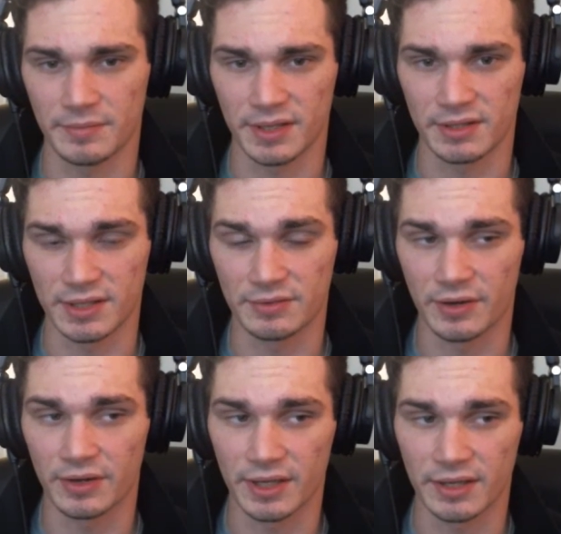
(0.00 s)
It's
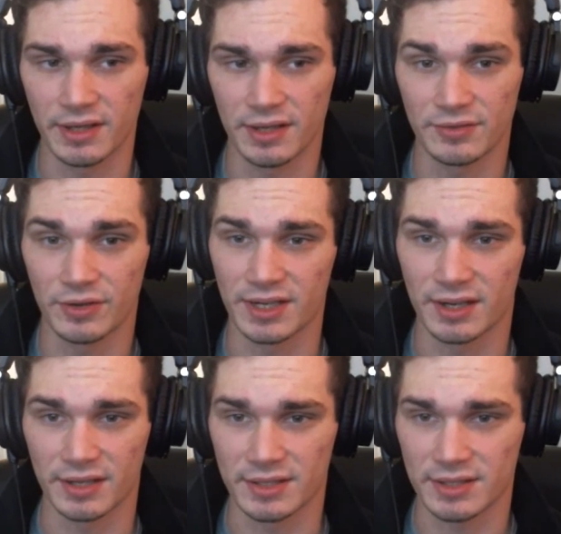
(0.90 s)
very
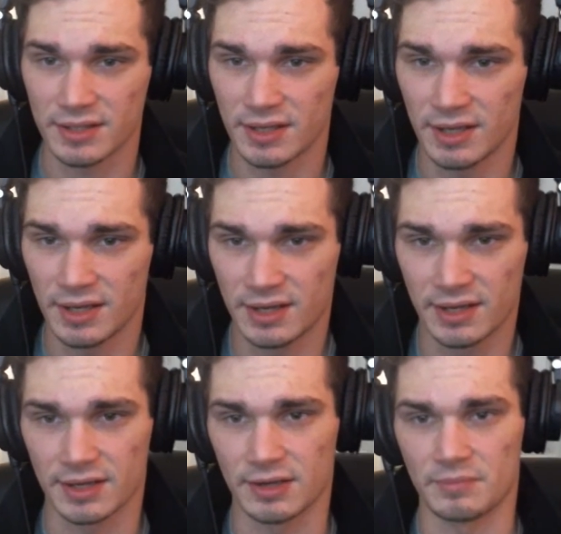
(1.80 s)
nice.
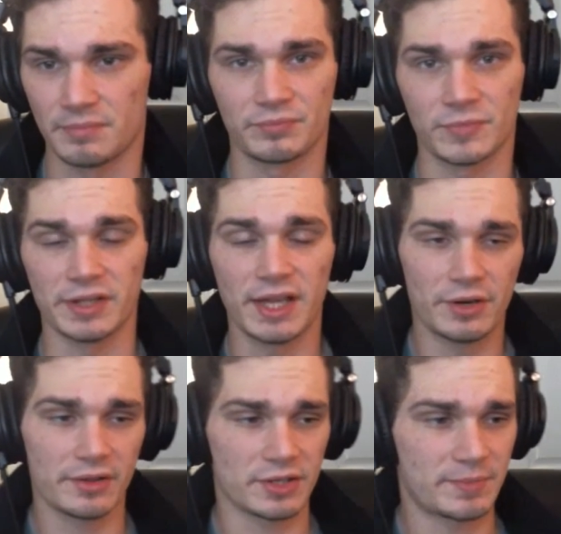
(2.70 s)
On the other
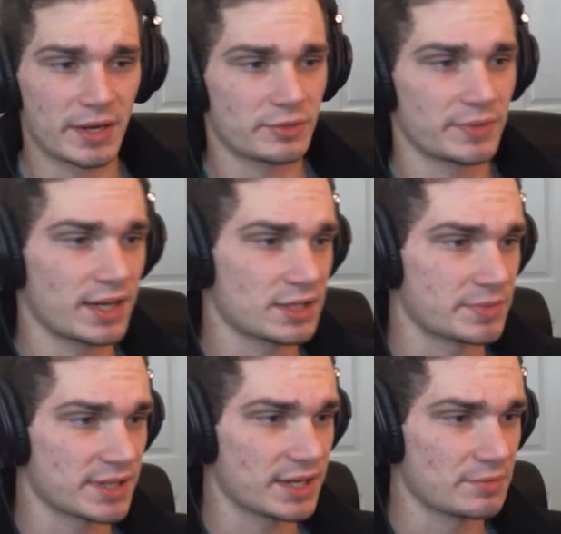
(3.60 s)
end of the spectrum, guys,
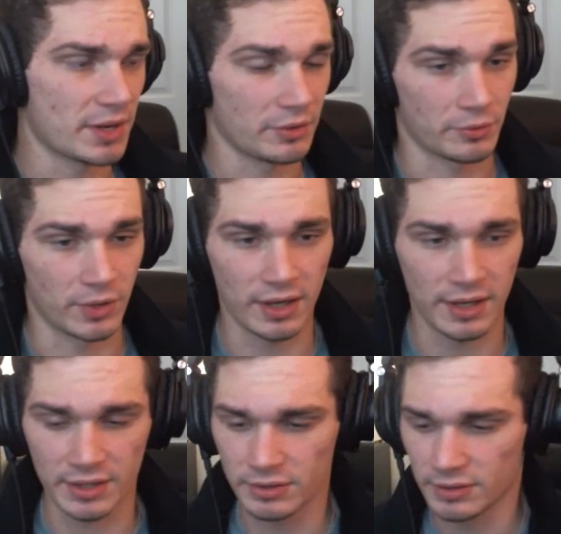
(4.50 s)
besides metal and
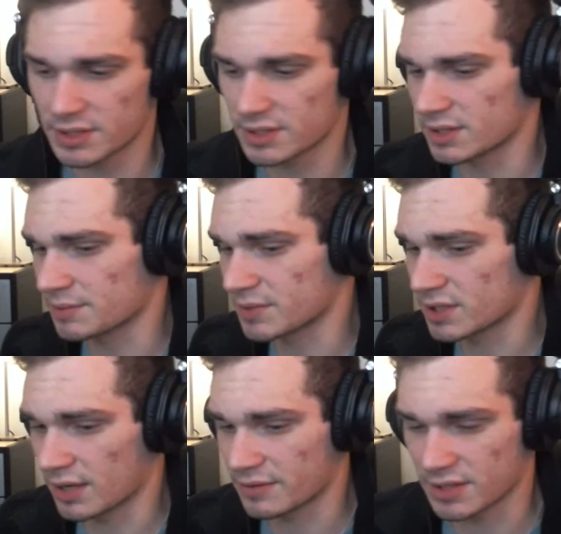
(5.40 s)
rock, I do listen to some
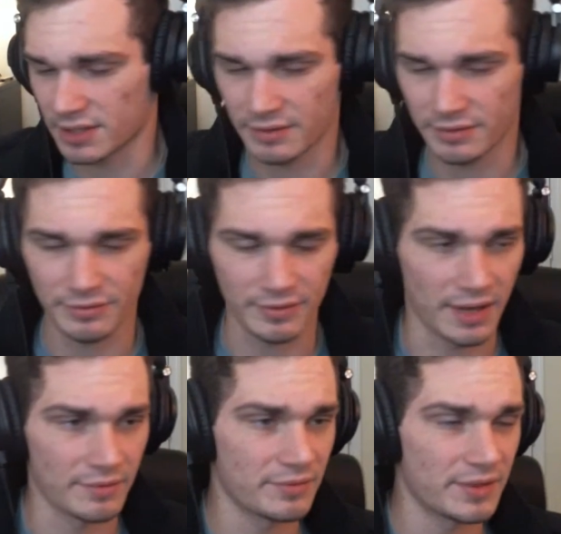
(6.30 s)
soft stuff.
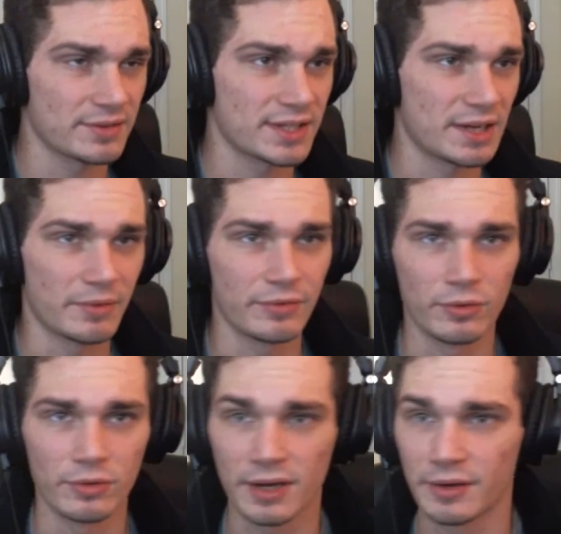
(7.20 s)
I think I've said it
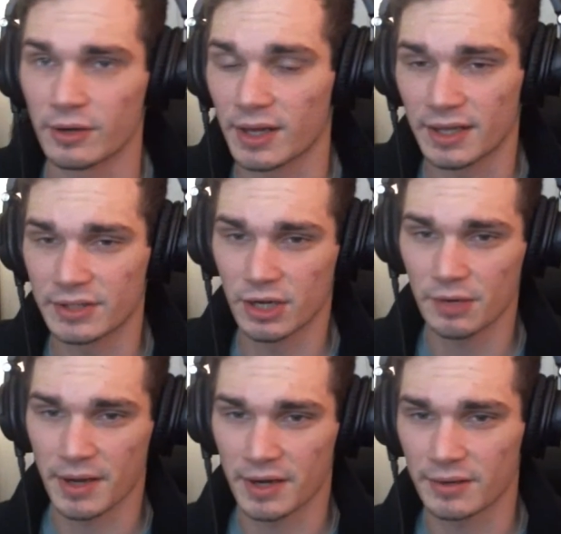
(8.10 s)
before, I don't know, I like
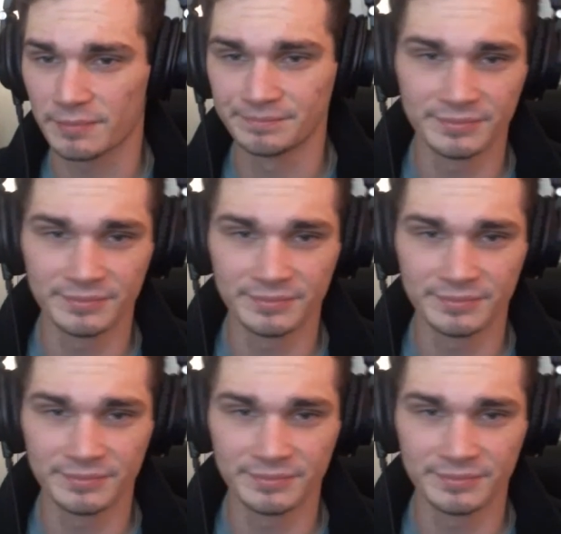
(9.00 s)
John Mayer.